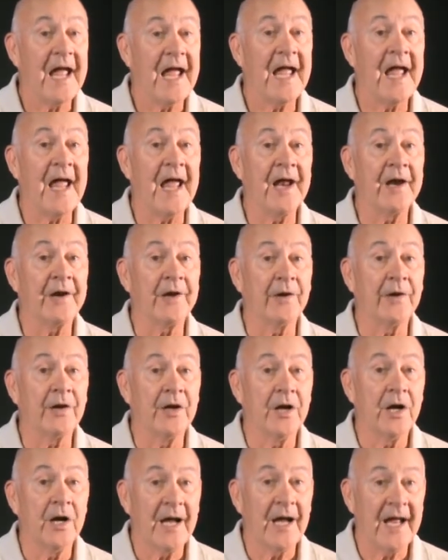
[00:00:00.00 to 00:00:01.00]
and
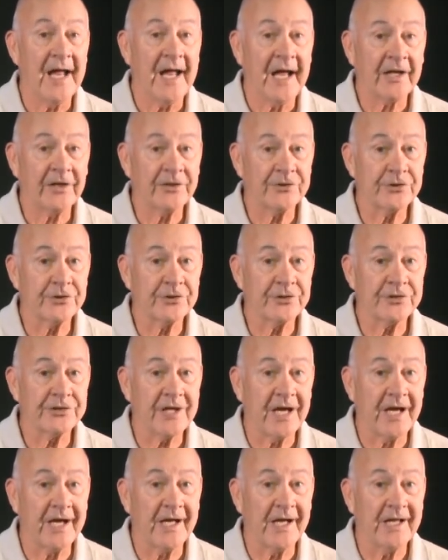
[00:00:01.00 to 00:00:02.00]

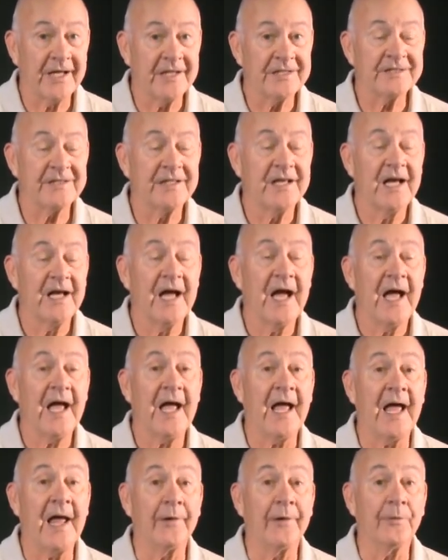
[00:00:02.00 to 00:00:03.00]
exercise
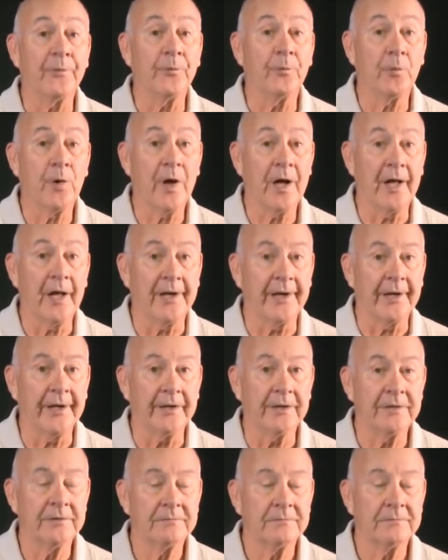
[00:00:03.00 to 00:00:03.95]
and run.